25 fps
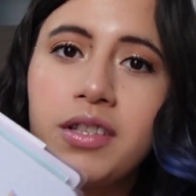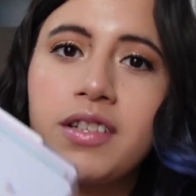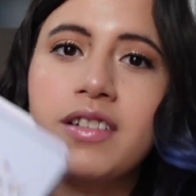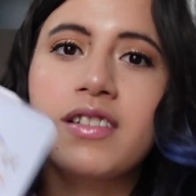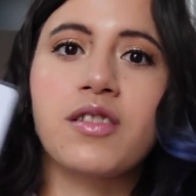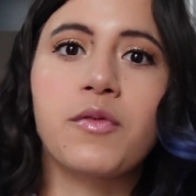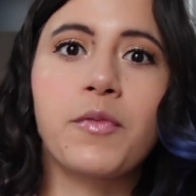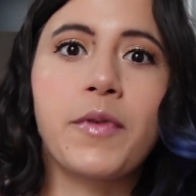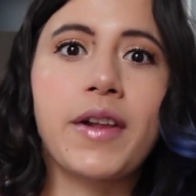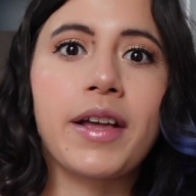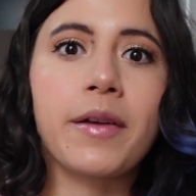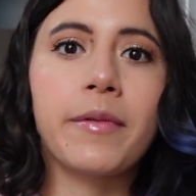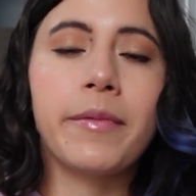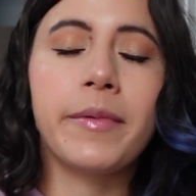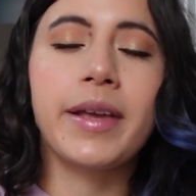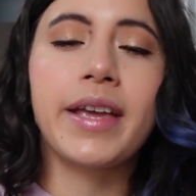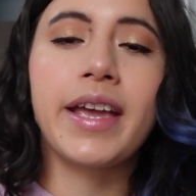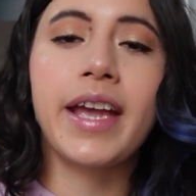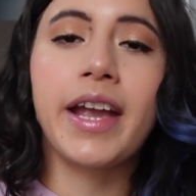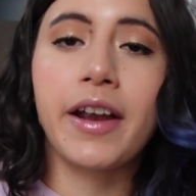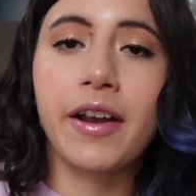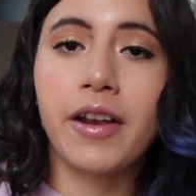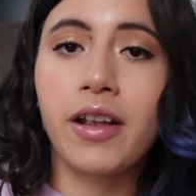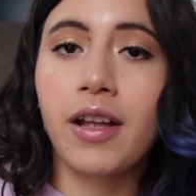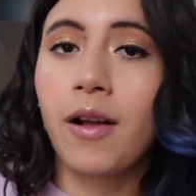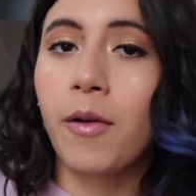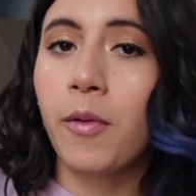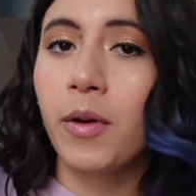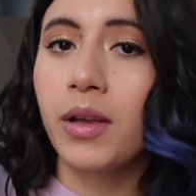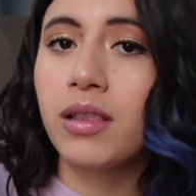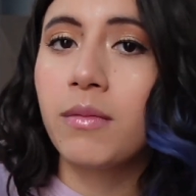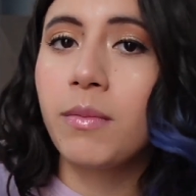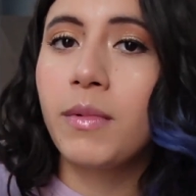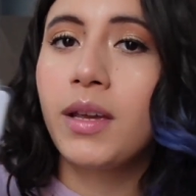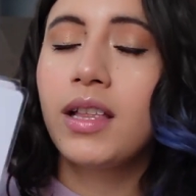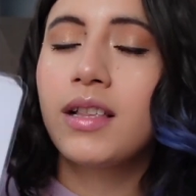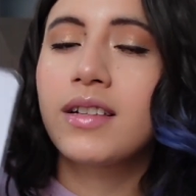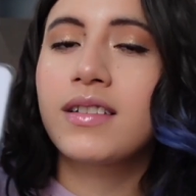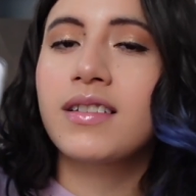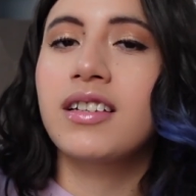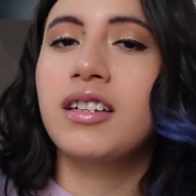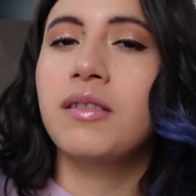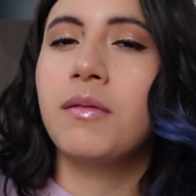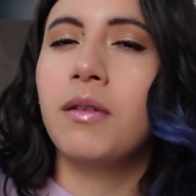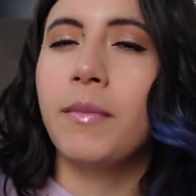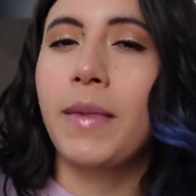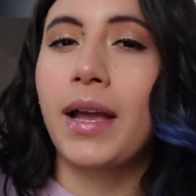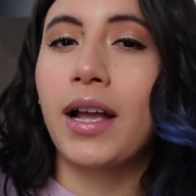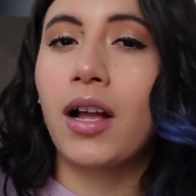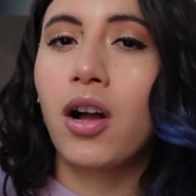This is the one I'm gonna be carrying with me. This is gonna
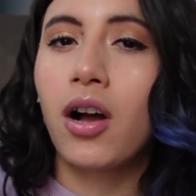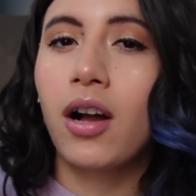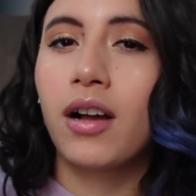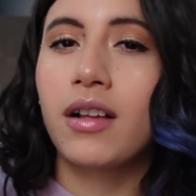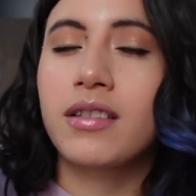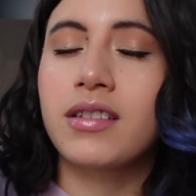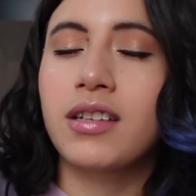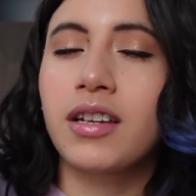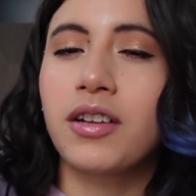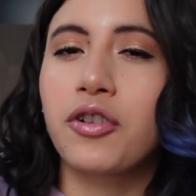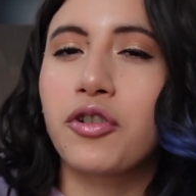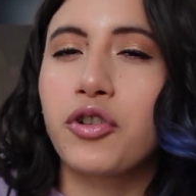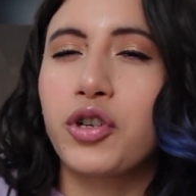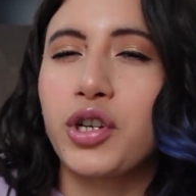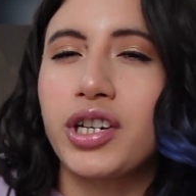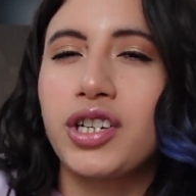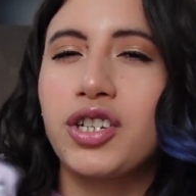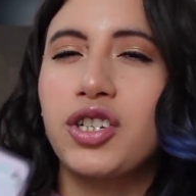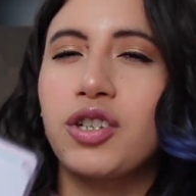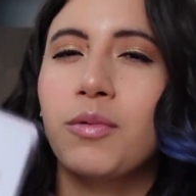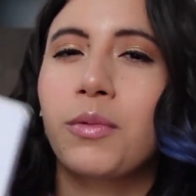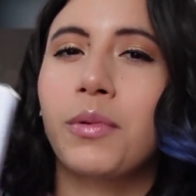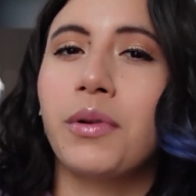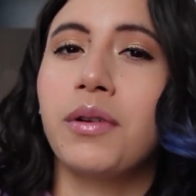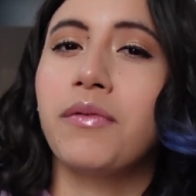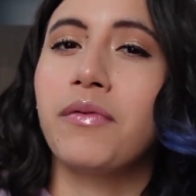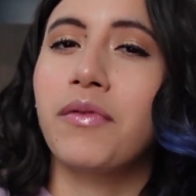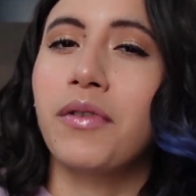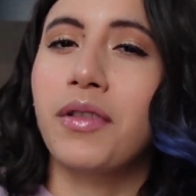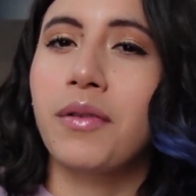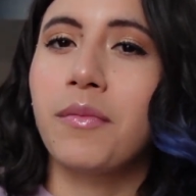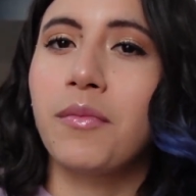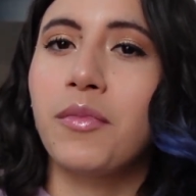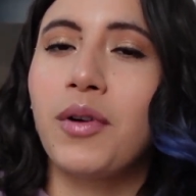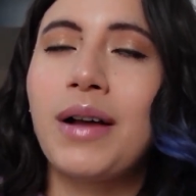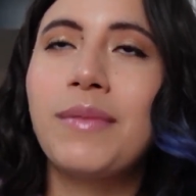be my content creation one for them.